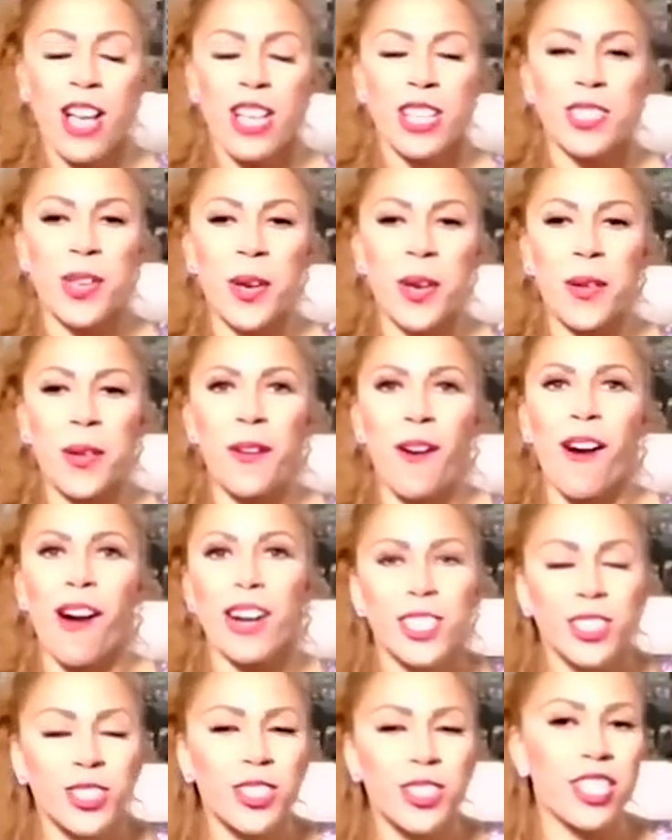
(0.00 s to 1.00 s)
So
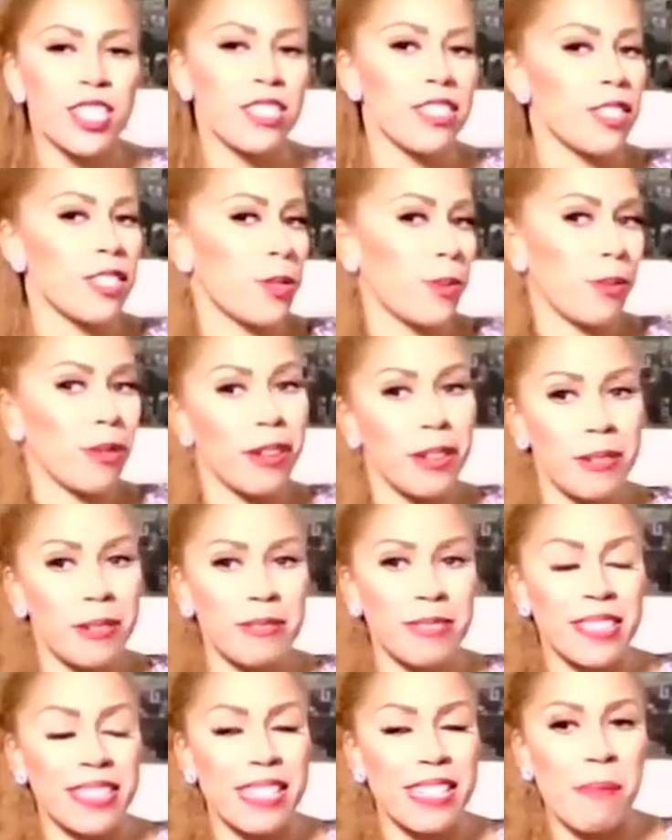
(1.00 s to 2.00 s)
our traditions weren't
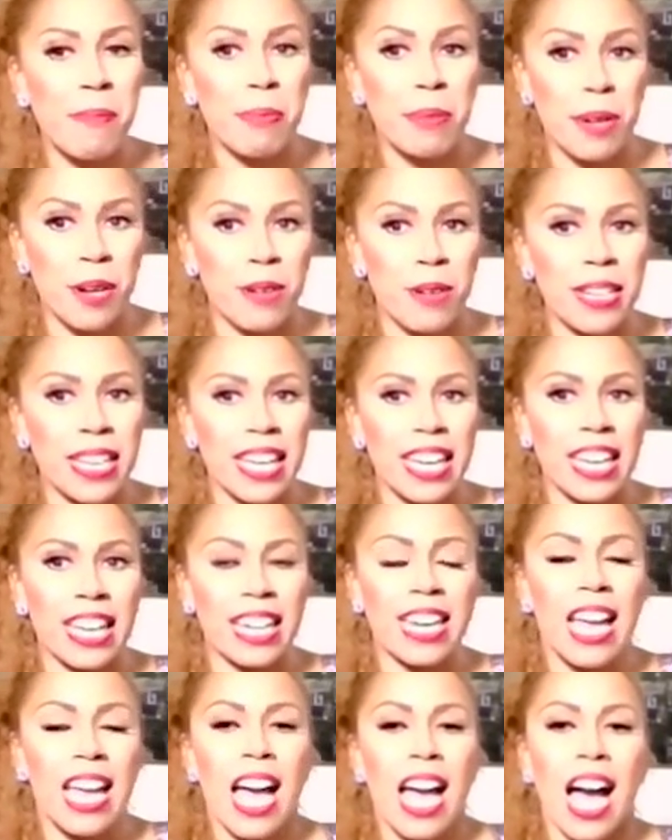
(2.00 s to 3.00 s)
really
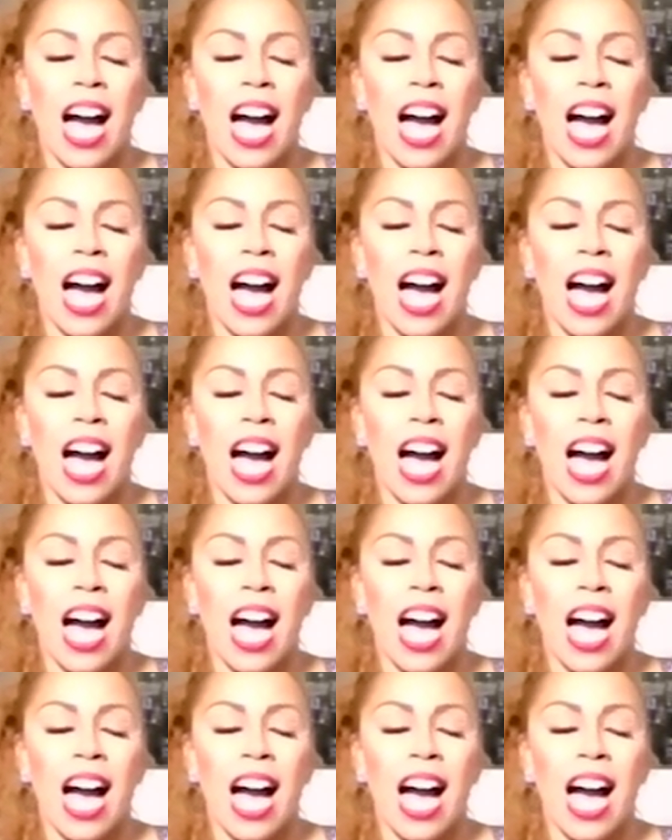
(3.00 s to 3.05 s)
broken.